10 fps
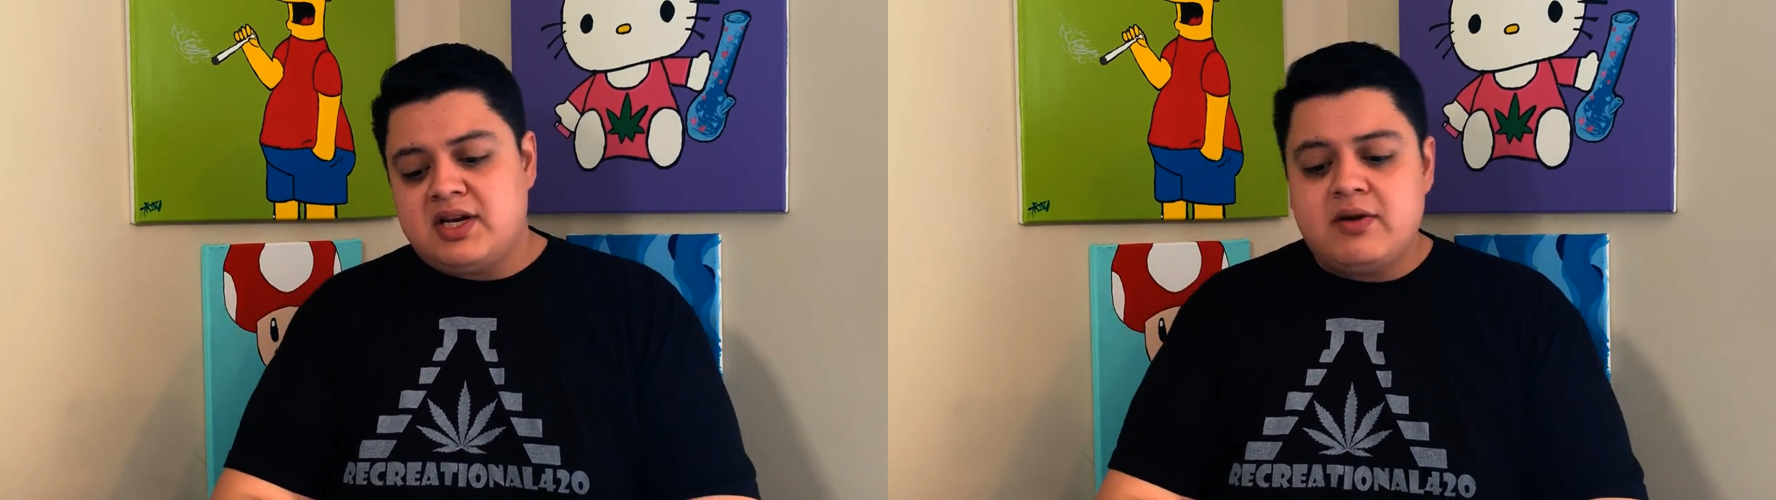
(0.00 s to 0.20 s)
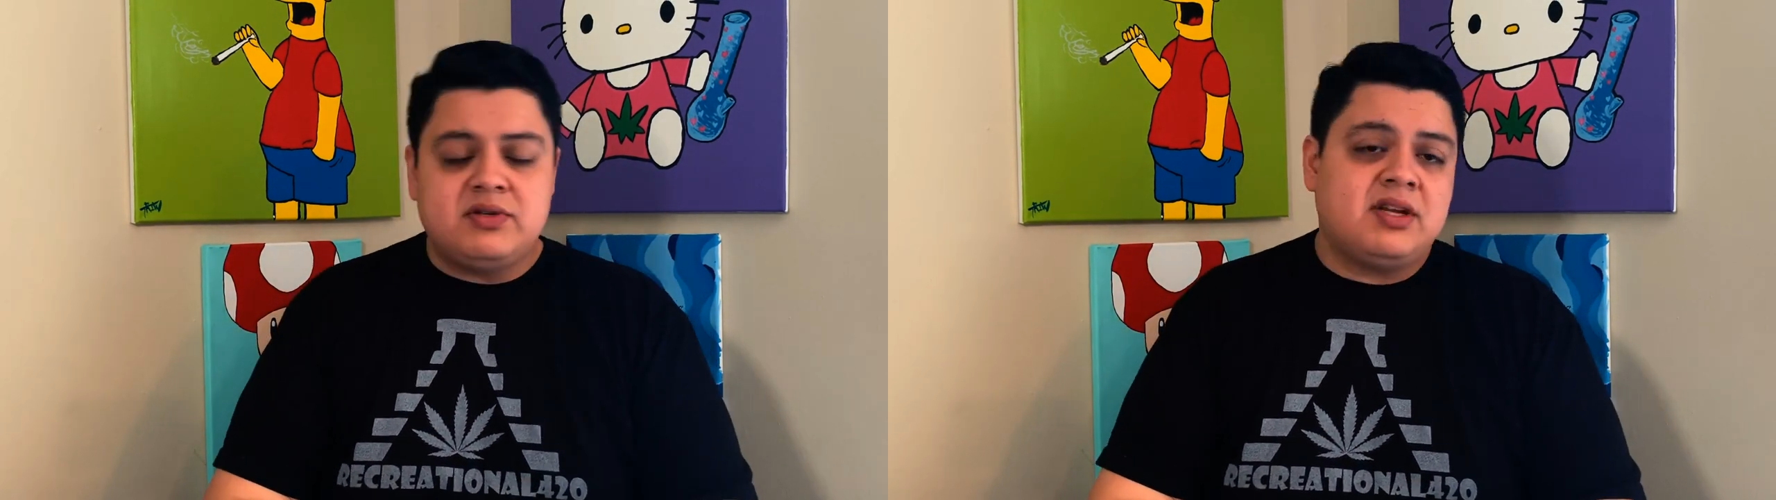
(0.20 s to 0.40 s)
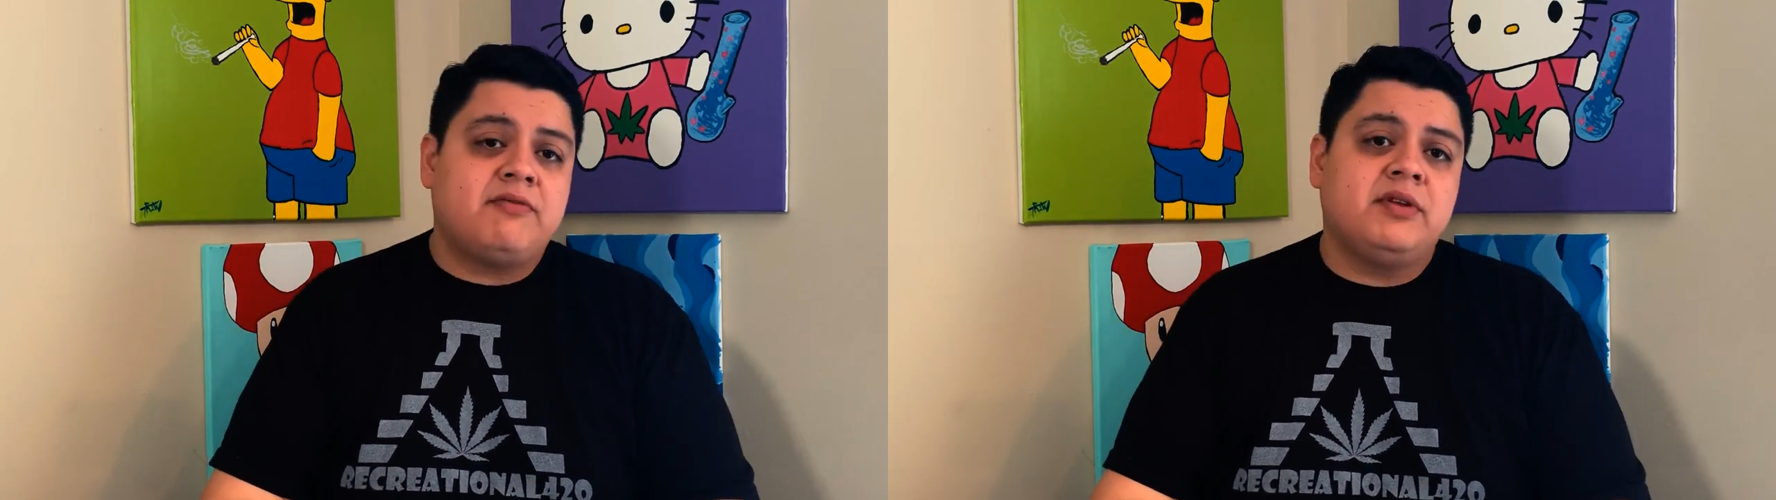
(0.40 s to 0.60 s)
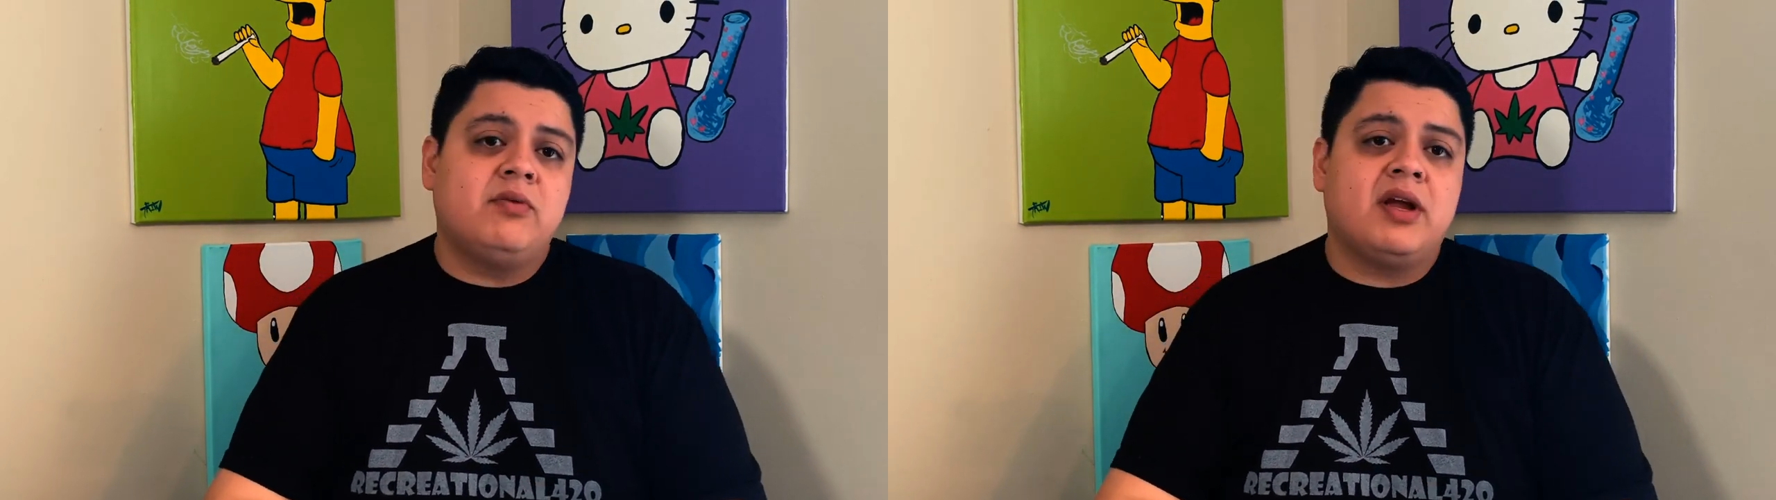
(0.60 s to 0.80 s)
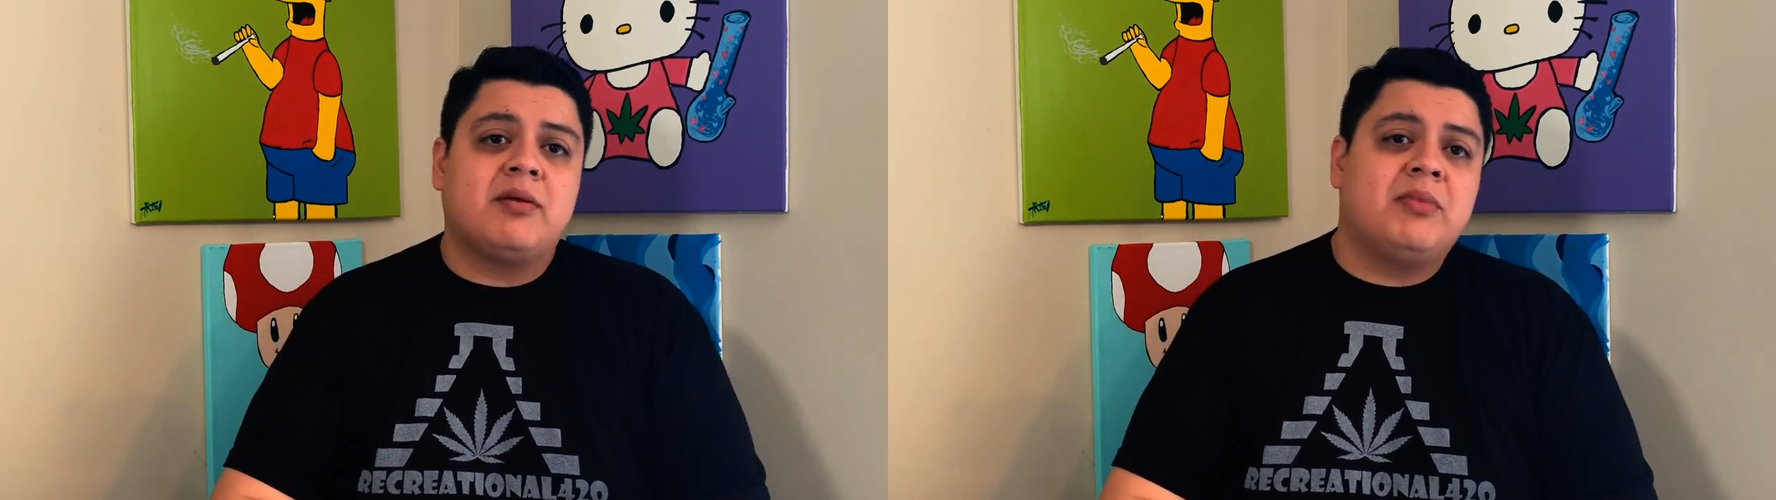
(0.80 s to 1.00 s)
that I would definitely
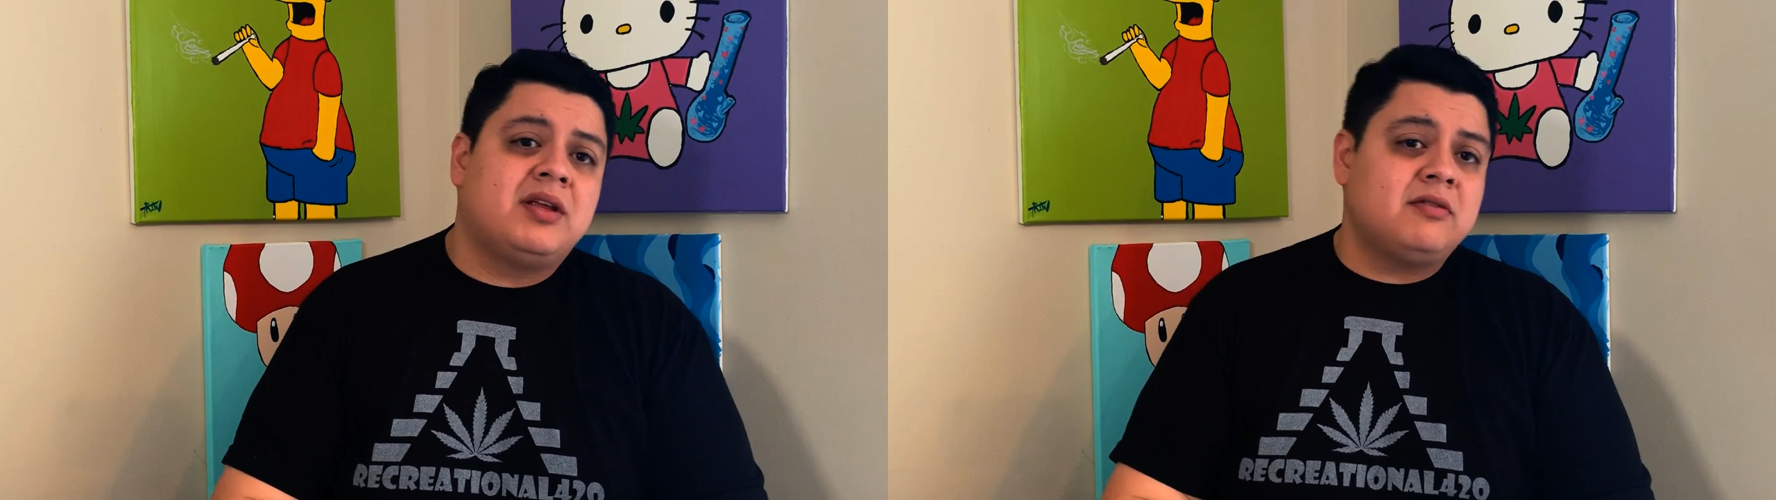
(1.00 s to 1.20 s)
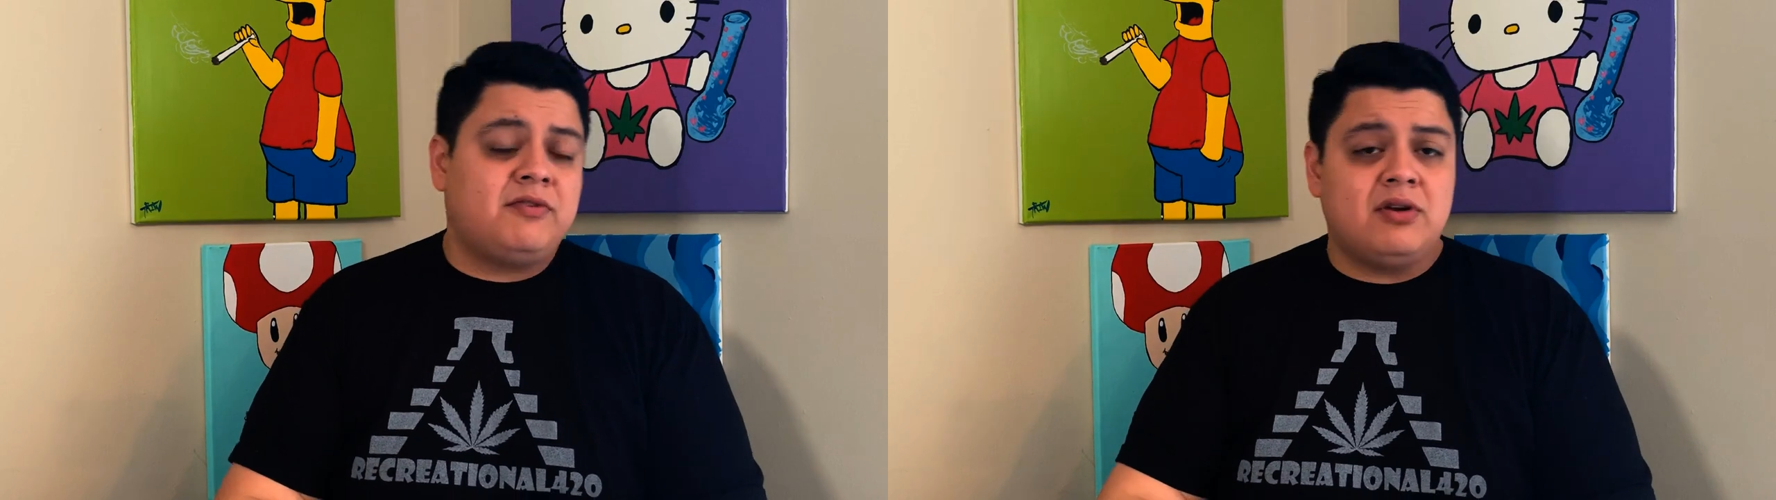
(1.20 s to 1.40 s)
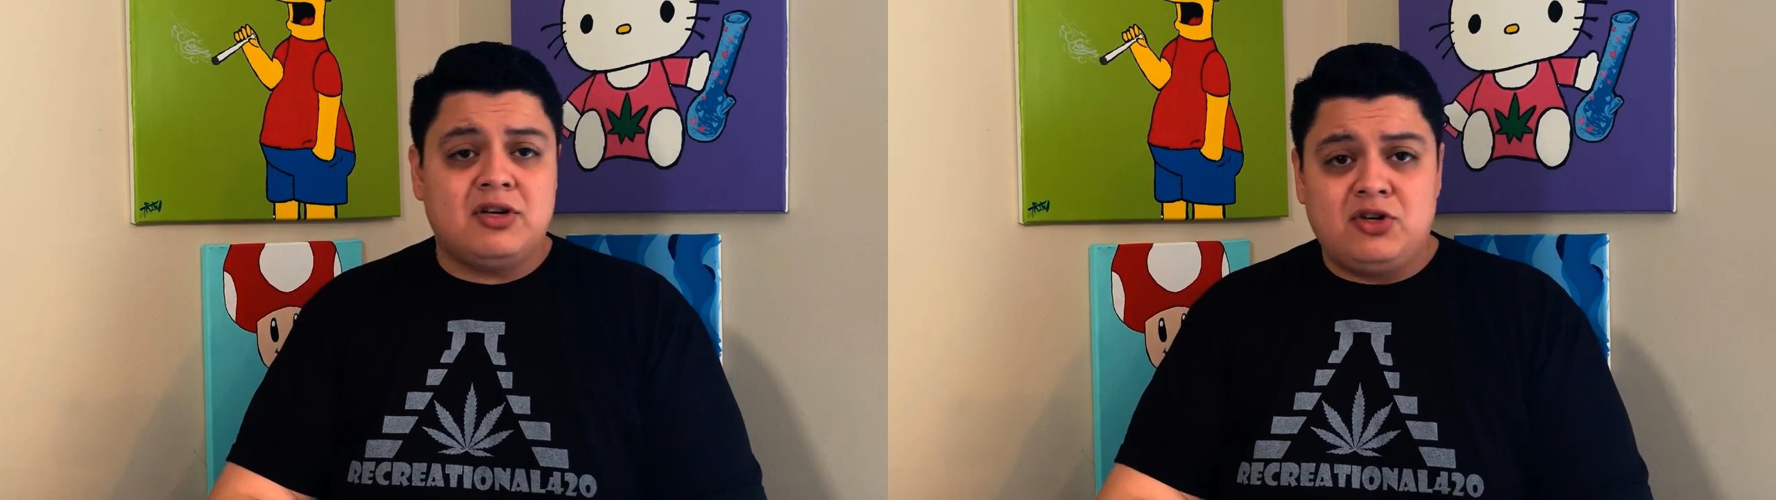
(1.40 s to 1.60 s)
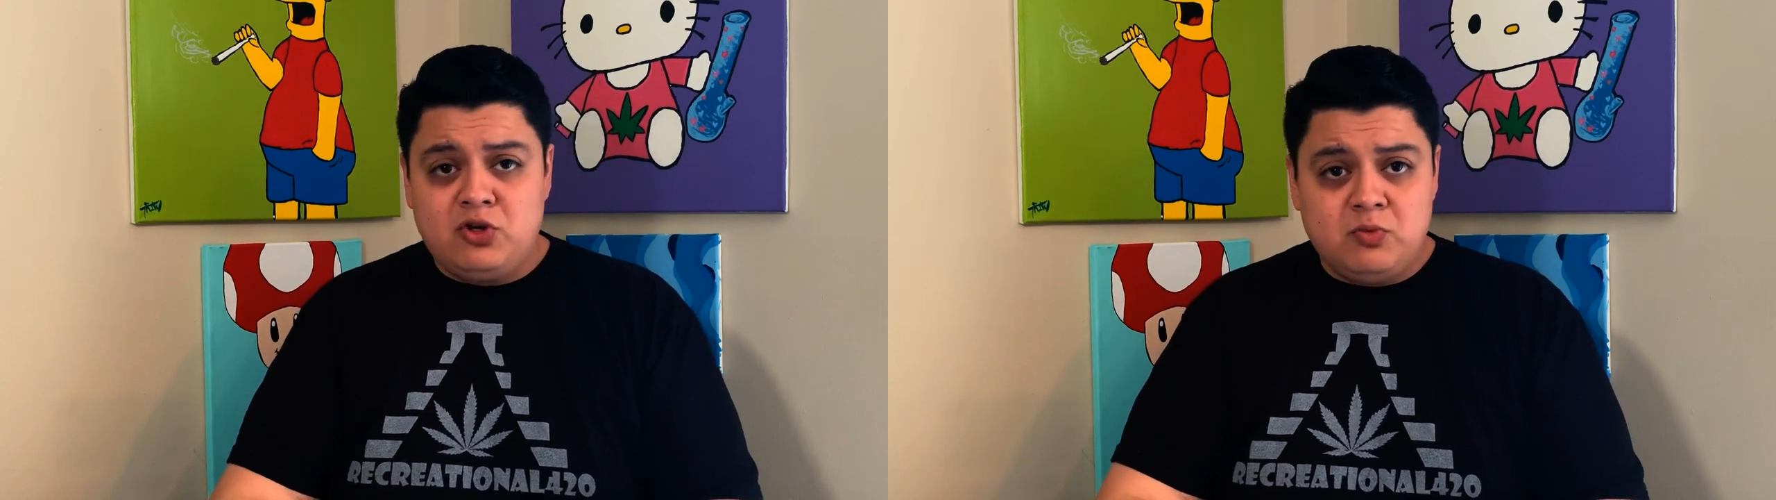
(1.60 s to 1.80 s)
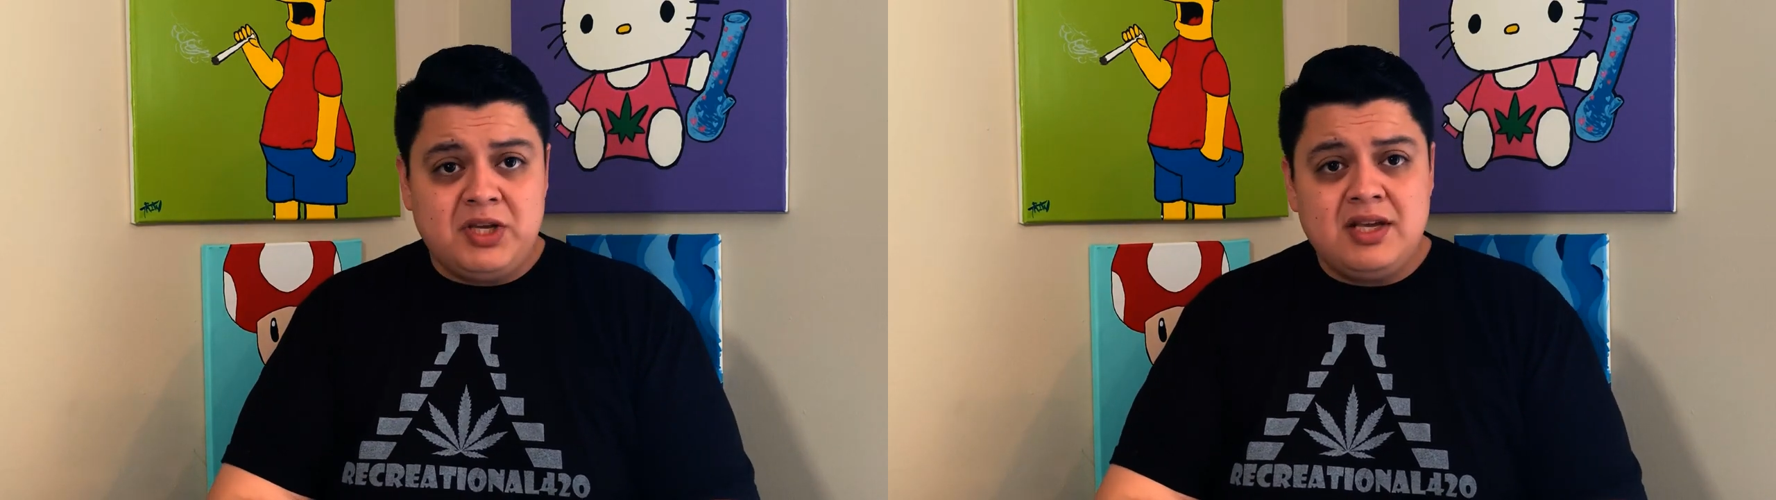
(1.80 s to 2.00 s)
recommend if you're a
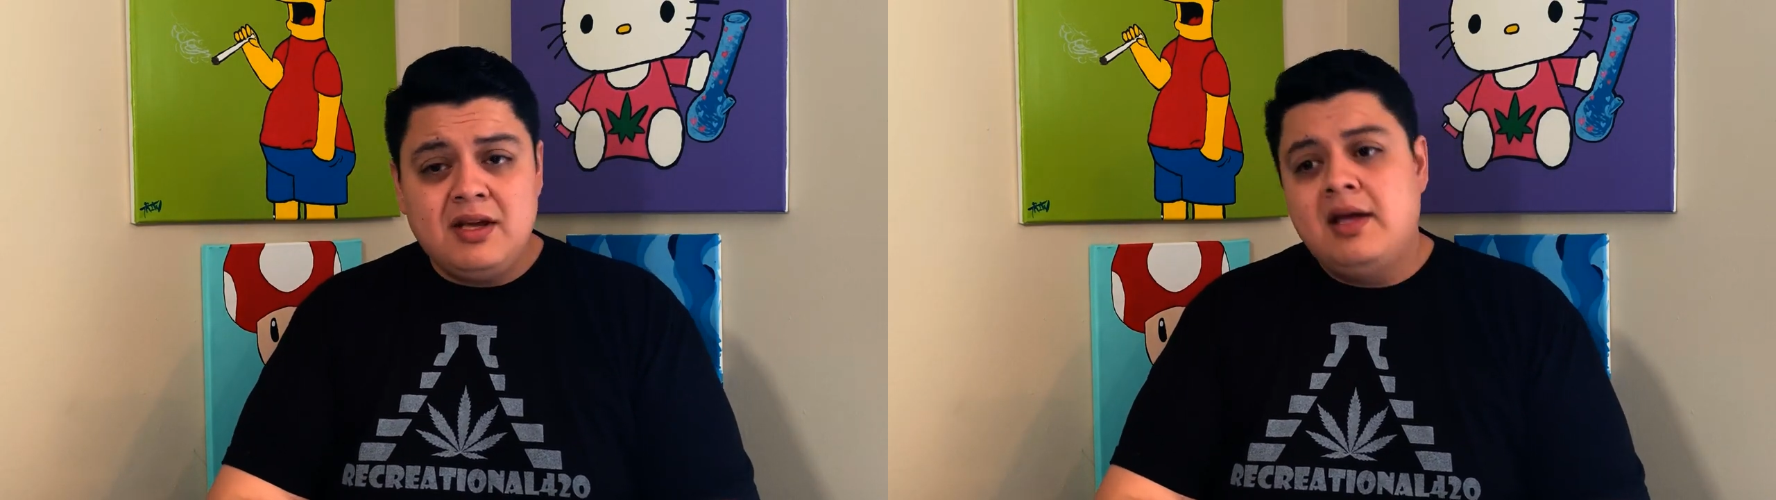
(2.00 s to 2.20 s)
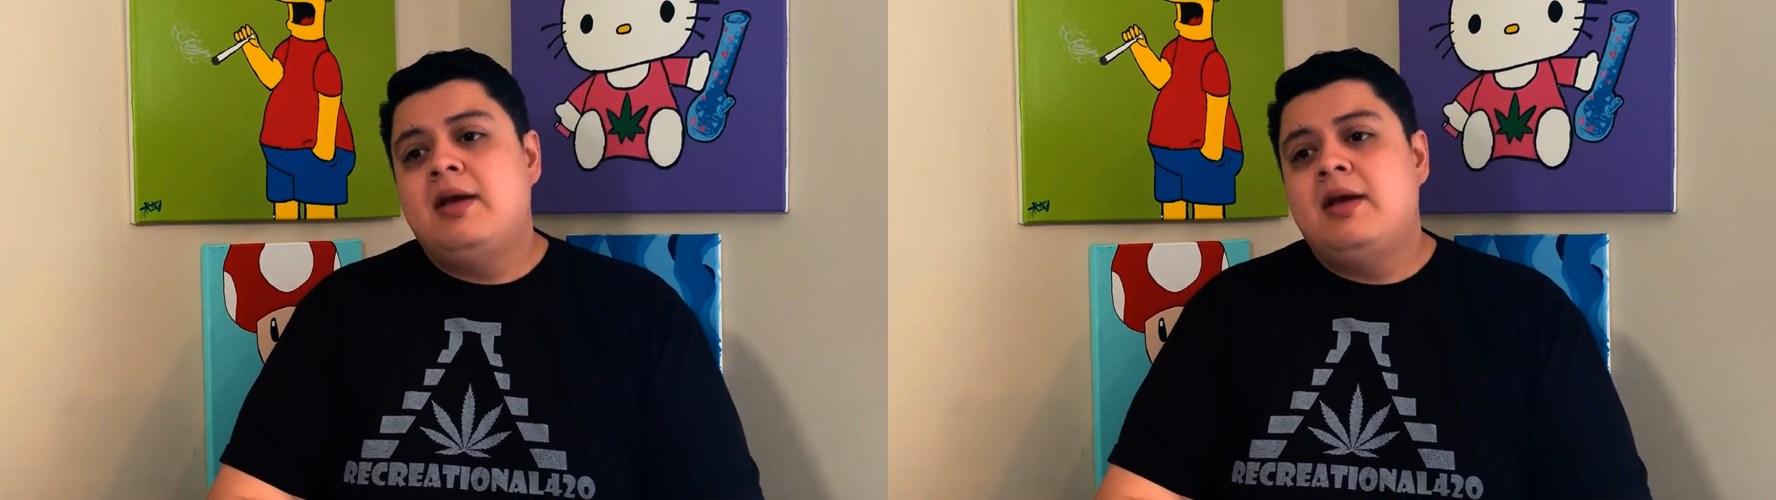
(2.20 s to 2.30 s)
newbie,